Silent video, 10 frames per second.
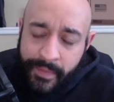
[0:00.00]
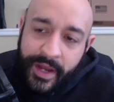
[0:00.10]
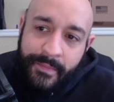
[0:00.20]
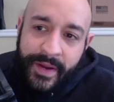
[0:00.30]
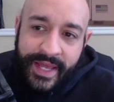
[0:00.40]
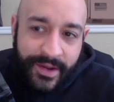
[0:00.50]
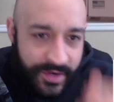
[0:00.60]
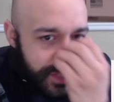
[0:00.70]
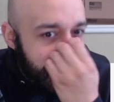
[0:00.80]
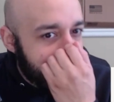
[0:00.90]
But but
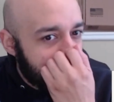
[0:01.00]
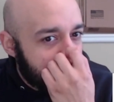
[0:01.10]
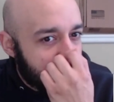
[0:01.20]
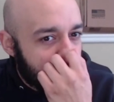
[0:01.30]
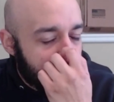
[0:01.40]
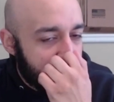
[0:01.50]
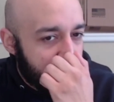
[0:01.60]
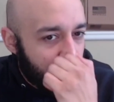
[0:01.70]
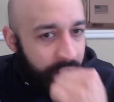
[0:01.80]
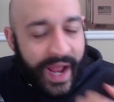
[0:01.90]
here's the here's
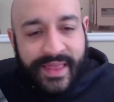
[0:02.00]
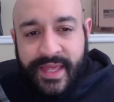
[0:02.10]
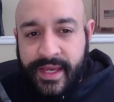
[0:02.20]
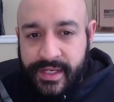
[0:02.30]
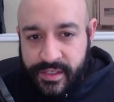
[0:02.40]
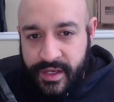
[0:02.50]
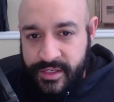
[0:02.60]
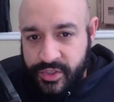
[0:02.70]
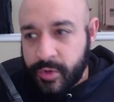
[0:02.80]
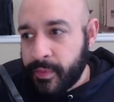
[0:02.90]
what I think is
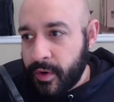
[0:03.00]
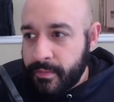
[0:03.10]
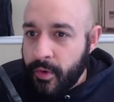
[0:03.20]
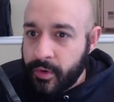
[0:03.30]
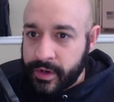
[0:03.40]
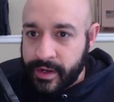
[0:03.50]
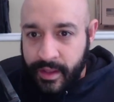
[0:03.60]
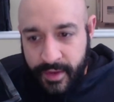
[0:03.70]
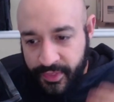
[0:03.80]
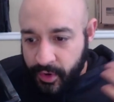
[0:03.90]
is super important,
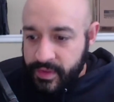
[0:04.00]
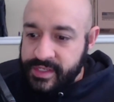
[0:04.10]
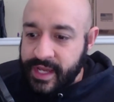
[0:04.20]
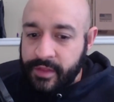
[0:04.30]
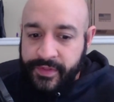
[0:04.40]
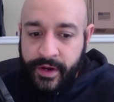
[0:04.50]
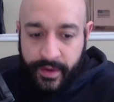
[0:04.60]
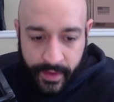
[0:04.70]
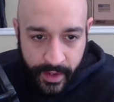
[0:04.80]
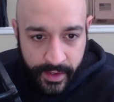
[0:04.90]
and let me throw this out
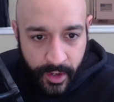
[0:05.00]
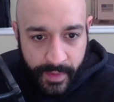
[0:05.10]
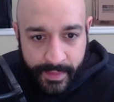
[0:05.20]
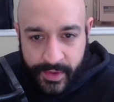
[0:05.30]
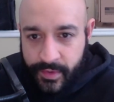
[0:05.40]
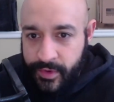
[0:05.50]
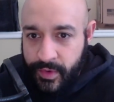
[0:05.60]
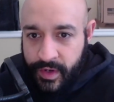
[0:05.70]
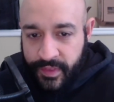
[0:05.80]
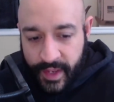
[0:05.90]
there, and you know maybe you
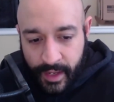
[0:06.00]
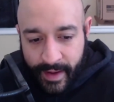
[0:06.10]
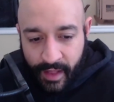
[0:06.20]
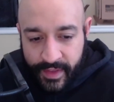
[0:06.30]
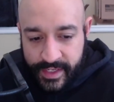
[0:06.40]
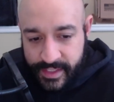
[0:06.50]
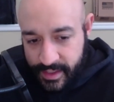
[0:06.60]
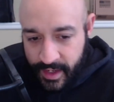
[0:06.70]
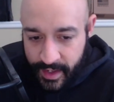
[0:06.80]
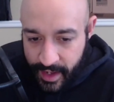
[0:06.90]
you can think about this
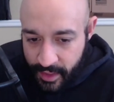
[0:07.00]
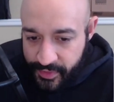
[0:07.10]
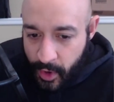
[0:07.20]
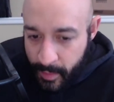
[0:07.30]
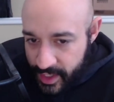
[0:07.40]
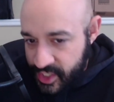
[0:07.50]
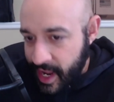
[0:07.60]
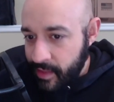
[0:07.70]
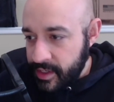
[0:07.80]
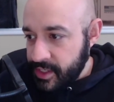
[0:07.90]
and and throw me
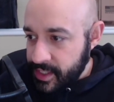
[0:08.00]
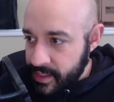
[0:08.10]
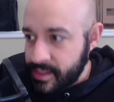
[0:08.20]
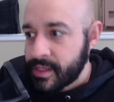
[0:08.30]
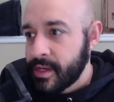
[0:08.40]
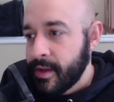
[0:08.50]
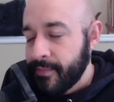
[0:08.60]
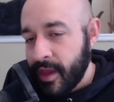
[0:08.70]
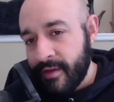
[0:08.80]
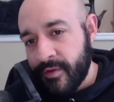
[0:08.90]
challenges
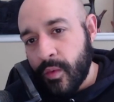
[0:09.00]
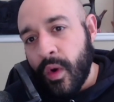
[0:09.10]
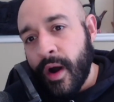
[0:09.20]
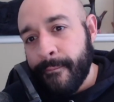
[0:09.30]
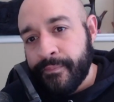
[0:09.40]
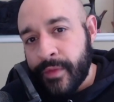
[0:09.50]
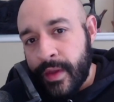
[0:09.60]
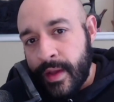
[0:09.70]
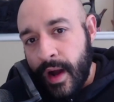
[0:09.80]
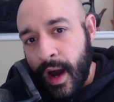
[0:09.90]
uh, if you want.
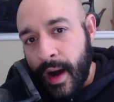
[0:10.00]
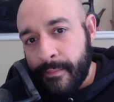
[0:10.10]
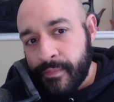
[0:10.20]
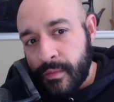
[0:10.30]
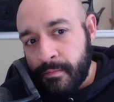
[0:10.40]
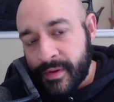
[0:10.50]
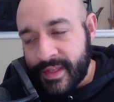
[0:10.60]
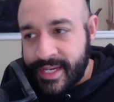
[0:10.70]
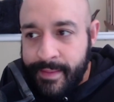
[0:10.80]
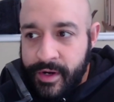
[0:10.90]
Um,
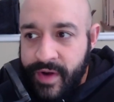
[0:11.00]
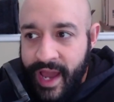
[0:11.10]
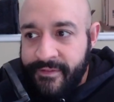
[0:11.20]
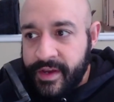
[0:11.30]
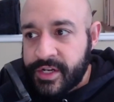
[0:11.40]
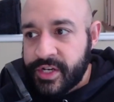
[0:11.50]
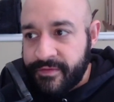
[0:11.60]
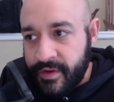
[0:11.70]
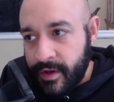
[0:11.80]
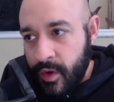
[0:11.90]
but the demographic
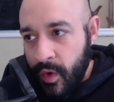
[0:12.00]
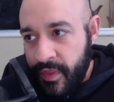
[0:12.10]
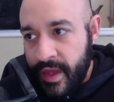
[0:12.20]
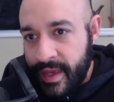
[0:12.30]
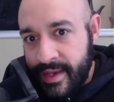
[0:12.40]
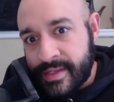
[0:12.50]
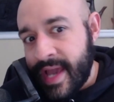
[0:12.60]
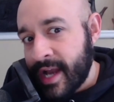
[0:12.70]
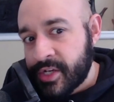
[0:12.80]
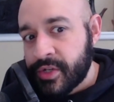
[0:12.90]
shift thing
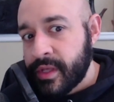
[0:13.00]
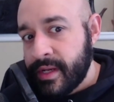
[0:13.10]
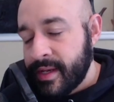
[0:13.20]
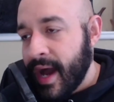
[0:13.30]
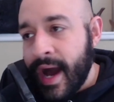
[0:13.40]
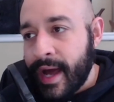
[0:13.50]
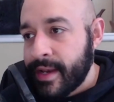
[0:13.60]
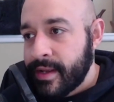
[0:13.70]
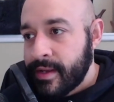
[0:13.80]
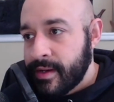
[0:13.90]
is actually
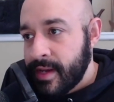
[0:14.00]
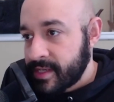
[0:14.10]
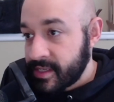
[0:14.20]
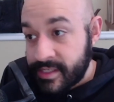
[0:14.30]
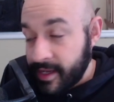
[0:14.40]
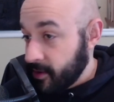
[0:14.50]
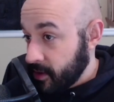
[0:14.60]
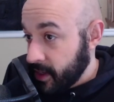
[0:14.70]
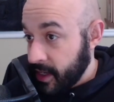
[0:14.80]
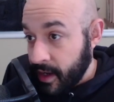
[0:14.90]
not
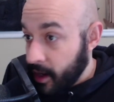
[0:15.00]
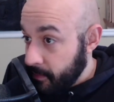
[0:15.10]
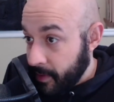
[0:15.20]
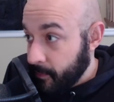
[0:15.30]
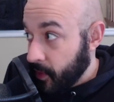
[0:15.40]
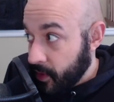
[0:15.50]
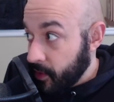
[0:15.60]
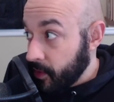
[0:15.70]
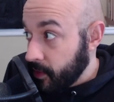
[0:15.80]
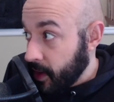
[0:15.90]
necessarily an
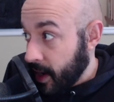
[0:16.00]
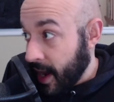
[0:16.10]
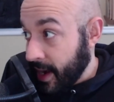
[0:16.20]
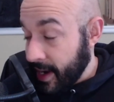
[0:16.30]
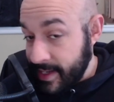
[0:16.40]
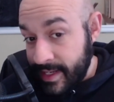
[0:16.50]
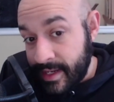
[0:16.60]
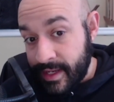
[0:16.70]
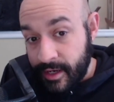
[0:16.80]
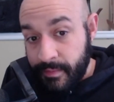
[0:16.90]
unbiblical uh, an
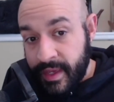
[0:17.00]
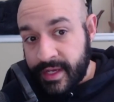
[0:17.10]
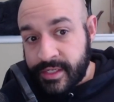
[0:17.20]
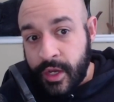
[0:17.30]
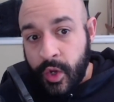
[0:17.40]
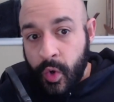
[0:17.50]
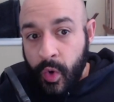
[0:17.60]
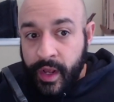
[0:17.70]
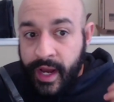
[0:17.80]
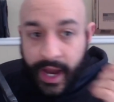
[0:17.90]
idea here because
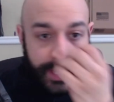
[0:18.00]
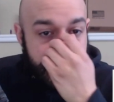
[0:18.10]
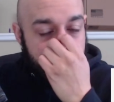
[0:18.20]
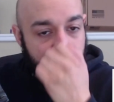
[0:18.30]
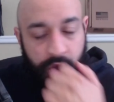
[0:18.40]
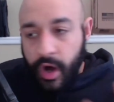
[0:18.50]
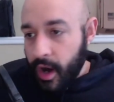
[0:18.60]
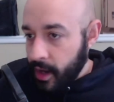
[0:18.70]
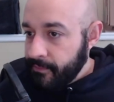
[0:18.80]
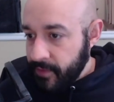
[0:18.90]
God's
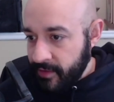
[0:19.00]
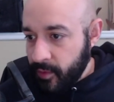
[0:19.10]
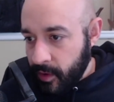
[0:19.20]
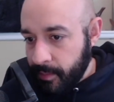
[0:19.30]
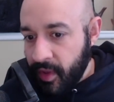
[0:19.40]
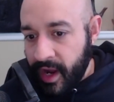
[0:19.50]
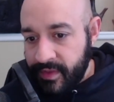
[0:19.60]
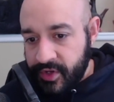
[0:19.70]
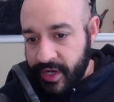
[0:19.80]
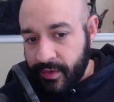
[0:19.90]
law, if we are
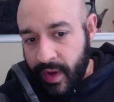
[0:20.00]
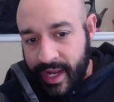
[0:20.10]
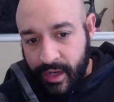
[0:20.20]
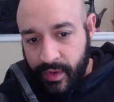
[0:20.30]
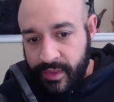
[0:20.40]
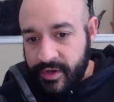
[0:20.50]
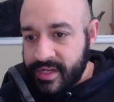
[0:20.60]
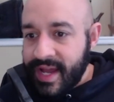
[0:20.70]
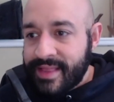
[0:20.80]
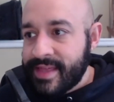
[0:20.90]
applying the general equity,
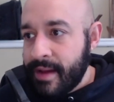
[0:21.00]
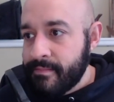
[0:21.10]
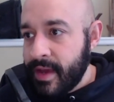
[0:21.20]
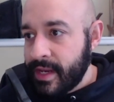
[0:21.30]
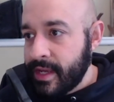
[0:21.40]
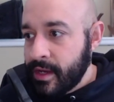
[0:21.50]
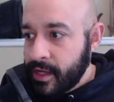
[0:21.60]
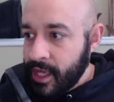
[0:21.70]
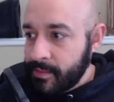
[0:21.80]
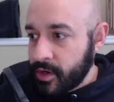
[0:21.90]
there's not that many
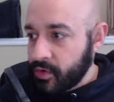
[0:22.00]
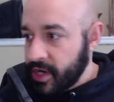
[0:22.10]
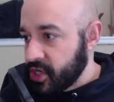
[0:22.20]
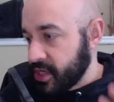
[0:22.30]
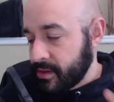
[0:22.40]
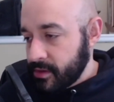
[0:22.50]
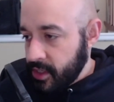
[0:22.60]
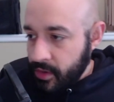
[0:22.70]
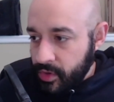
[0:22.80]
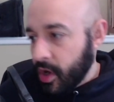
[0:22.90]
immigration
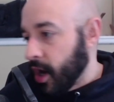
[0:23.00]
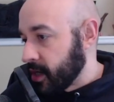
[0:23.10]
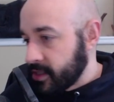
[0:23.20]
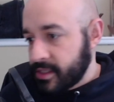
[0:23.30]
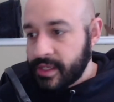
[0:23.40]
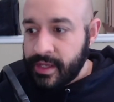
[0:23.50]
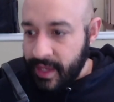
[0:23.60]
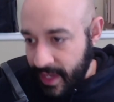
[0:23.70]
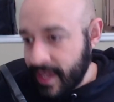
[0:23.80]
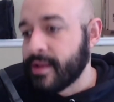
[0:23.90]
you know laws
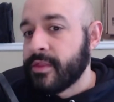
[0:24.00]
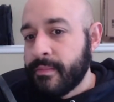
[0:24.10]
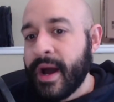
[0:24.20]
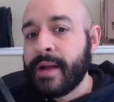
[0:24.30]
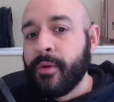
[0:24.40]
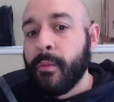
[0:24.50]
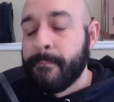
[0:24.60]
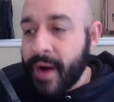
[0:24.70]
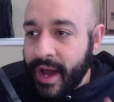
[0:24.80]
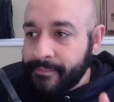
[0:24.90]
in the Bible,
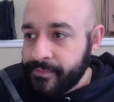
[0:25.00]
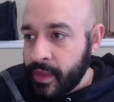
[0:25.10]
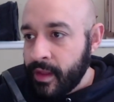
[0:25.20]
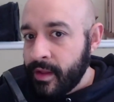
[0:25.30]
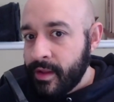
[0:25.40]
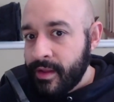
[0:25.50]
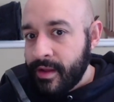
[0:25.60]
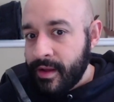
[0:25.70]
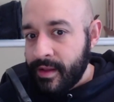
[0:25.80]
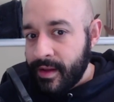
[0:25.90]
but
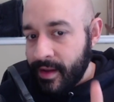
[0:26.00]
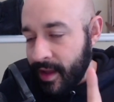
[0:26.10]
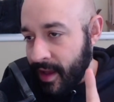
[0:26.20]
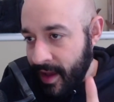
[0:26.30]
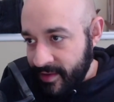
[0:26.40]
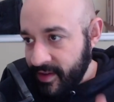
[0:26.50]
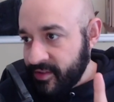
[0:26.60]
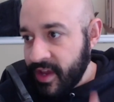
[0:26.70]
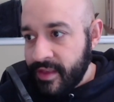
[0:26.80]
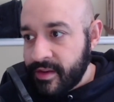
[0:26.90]
as I
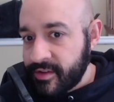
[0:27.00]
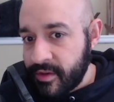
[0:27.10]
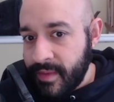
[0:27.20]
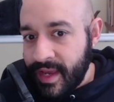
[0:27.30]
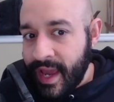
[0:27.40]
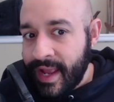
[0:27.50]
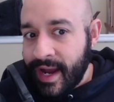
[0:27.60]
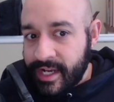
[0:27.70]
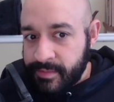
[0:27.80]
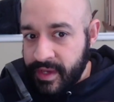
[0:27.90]
said, it doesn't mean
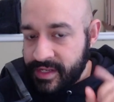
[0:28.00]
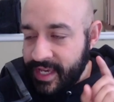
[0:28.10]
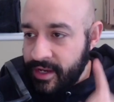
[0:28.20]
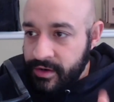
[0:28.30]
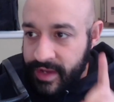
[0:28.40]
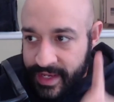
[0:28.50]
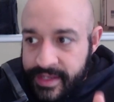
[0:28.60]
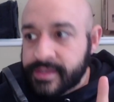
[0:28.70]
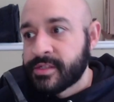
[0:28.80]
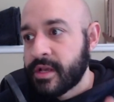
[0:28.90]
chaos because here
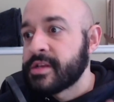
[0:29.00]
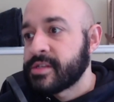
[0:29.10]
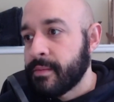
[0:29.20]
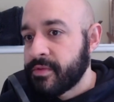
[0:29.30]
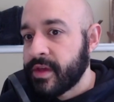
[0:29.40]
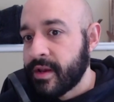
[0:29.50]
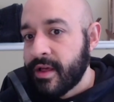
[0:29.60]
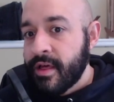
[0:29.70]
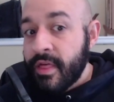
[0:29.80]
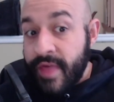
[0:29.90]
is
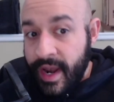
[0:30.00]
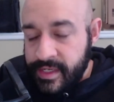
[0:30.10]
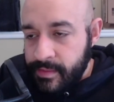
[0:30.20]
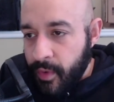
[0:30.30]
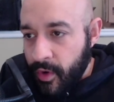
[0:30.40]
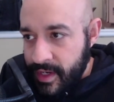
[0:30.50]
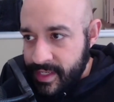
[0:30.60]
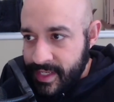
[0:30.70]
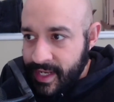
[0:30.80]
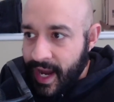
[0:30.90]
something that is
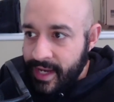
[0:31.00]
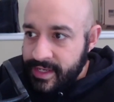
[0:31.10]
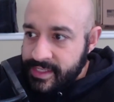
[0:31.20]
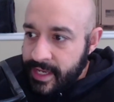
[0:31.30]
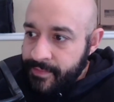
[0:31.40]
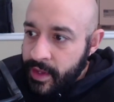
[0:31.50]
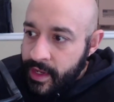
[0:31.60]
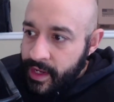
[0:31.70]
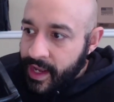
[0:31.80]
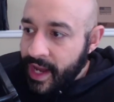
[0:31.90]
important to God. You see,
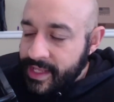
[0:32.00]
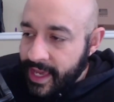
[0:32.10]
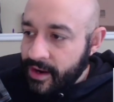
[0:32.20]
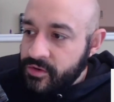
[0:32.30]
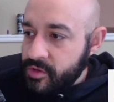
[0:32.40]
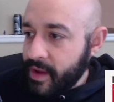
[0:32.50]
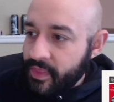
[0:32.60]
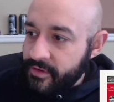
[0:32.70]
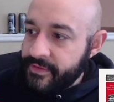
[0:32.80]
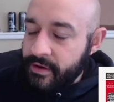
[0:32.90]
God cares
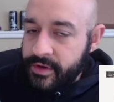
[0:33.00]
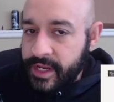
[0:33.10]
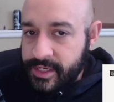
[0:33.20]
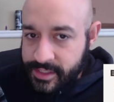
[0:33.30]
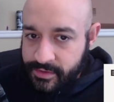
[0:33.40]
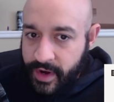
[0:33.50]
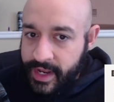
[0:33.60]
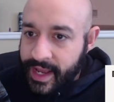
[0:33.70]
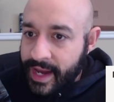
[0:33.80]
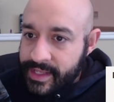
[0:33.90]
about the foundation,
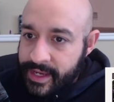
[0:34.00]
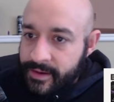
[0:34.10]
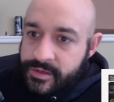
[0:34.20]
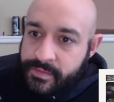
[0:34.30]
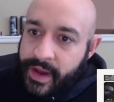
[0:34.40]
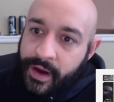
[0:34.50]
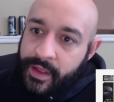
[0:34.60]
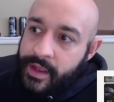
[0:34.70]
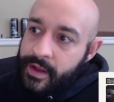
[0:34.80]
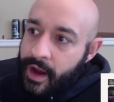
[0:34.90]
right? God cares
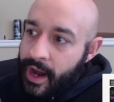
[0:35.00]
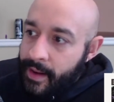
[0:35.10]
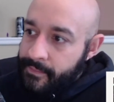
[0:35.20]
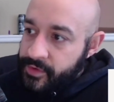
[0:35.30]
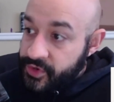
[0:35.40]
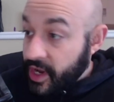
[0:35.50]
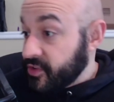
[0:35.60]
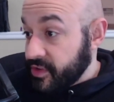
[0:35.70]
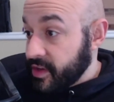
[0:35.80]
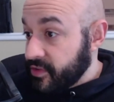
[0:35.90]
about um,
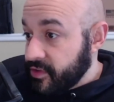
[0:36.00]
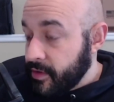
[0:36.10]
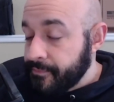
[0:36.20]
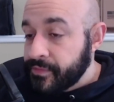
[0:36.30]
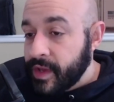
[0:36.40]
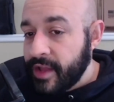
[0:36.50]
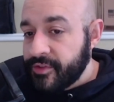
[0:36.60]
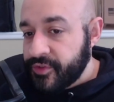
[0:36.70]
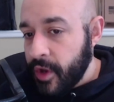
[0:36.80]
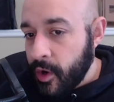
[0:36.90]
justice.
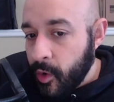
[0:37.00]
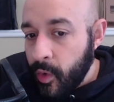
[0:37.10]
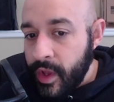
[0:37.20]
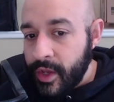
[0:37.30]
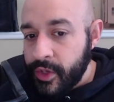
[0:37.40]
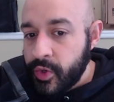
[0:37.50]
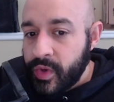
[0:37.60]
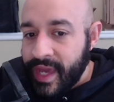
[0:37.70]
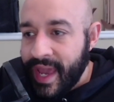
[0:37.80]
And so you